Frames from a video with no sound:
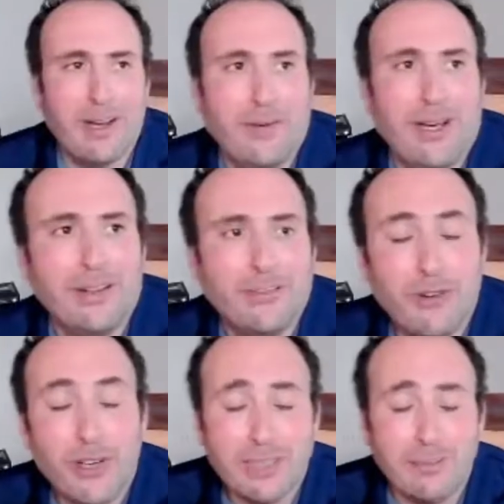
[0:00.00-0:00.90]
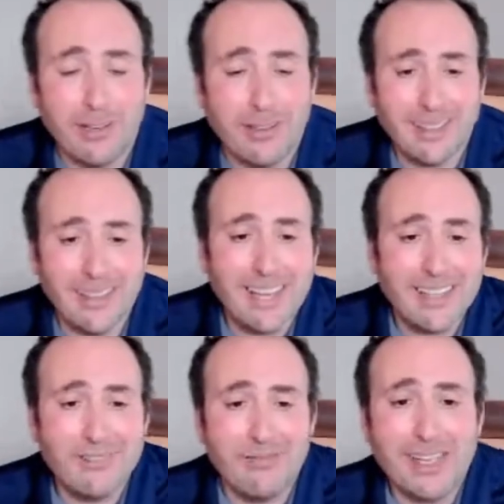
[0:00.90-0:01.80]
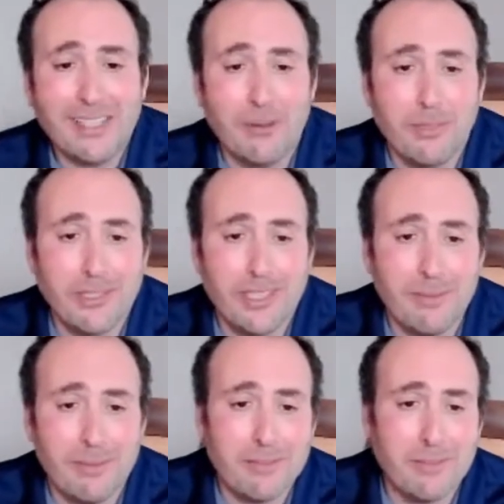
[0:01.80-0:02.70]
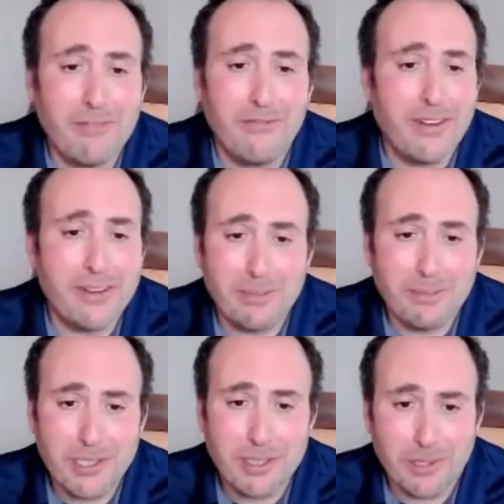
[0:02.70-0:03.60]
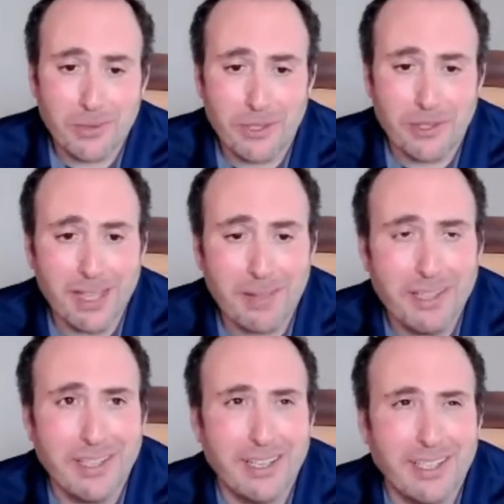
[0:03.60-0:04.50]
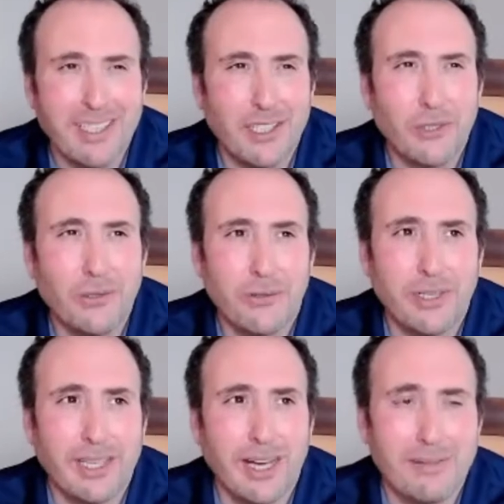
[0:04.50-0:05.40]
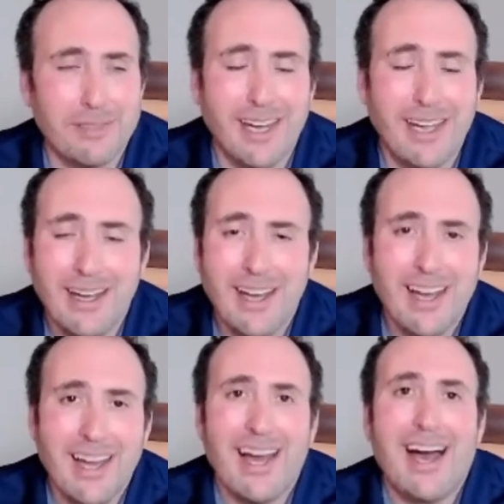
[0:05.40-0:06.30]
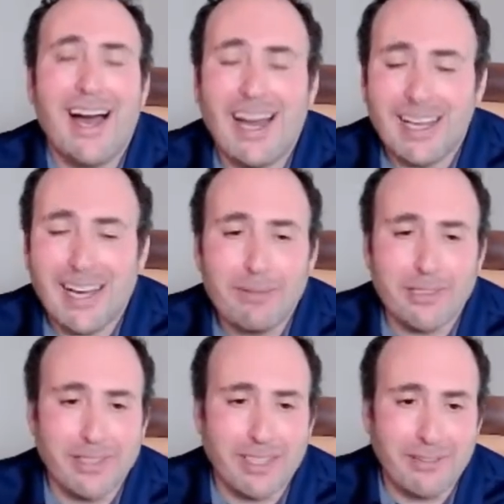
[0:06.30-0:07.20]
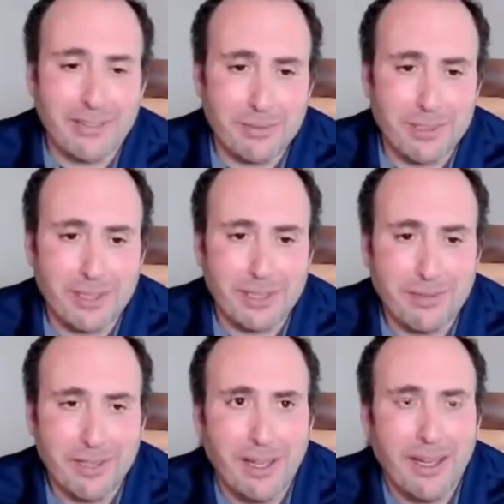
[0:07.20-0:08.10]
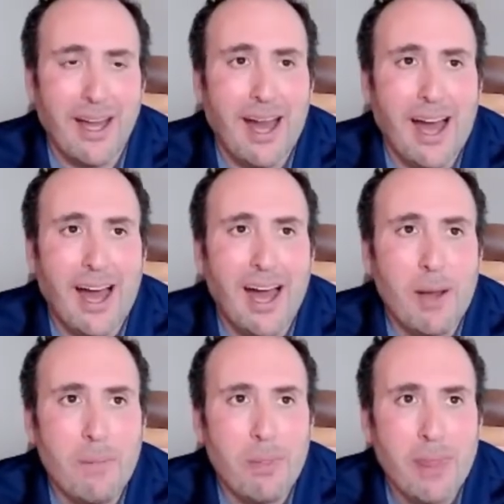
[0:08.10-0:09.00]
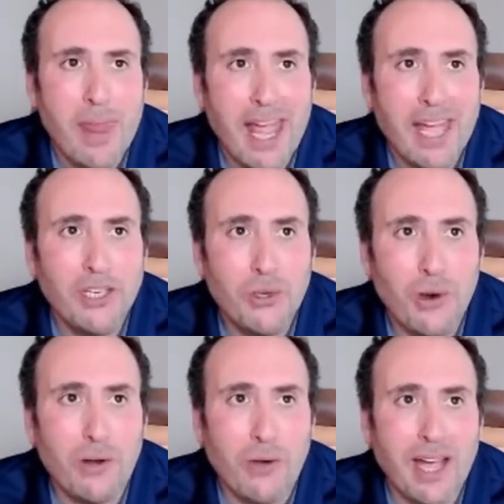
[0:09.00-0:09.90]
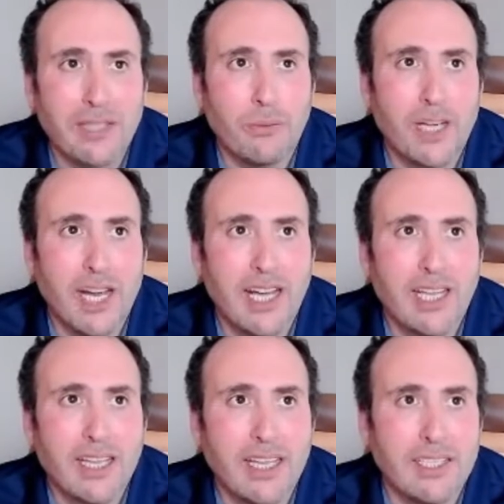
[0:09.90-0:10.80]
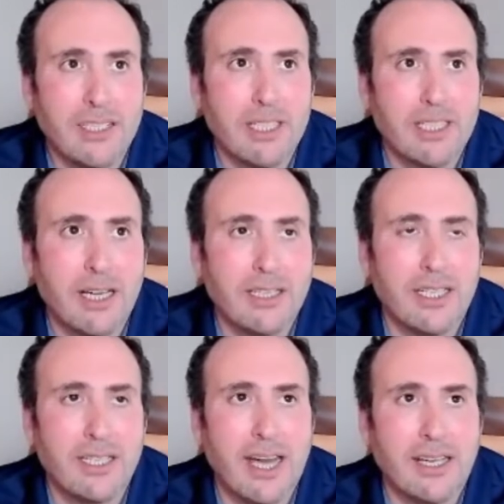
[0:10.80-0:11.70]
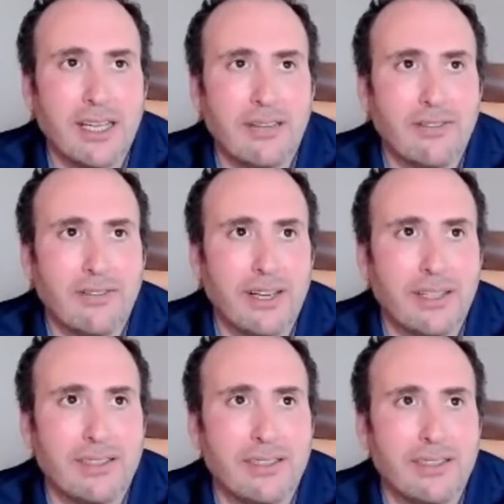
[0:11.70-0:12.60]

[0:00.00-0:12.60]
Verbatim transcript: well, first of all, that Van Gogh Museum is my favorite museum in the world. I've been there, I think, two or three times, and I, I absolutely love that museum. Um, and you are right. When I, I think Jim O'Shaughnessy and I kind of uh,